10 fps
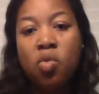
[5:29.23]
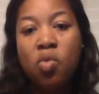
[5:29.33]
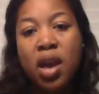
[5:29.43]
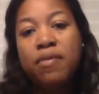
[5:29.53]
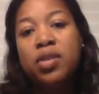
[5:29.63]
we
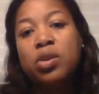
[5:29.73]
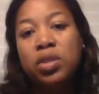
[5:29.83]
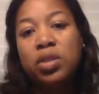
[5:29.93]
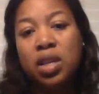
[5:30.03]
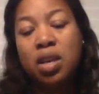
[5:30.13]
have those
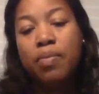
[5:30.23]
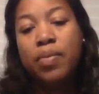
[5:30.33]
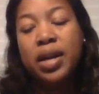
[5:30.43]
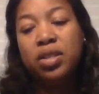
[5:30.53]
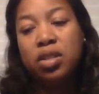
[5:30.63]
sent
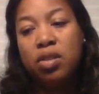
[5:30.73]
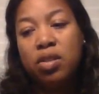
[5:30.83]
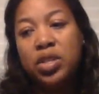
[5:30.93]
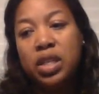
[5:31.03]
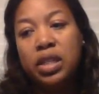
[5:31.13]
back to the
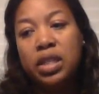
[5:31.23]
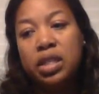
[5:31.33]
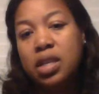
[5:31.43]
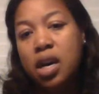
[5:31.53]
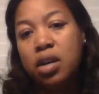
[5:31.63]
fertility
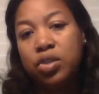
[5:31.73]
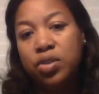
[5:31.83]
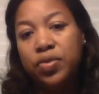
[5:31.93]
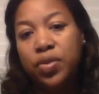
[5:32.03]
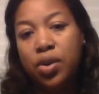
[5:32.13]
doctor
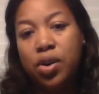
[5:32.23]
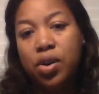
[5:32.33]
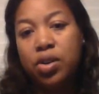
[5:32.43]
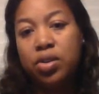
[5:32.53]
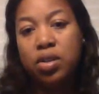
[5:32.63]
for
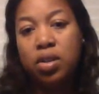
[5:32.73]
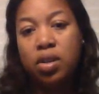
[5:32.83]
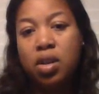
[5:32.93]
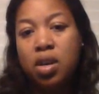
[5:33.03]
her to,